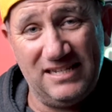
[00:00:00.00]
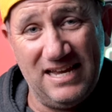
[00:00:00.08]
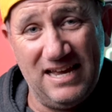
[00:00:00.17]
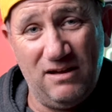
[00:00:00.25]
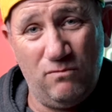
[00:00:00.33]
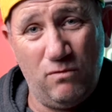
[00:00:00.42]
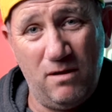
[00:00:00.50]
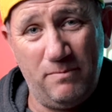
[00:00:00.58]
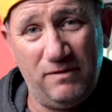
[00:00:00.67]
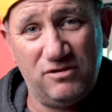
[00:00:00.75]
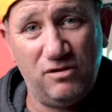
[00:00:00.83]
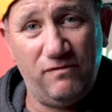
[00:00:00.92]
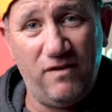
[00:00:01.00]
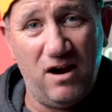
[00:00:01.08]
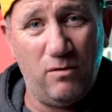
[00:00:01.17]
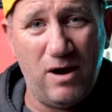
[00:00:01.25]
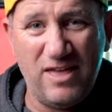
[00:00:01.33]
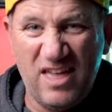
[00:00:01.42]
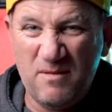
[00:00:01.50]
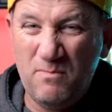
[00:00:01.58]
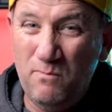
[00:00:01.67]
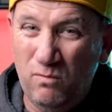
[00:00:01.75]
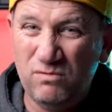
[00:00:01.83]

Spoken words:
It won't be too far away. They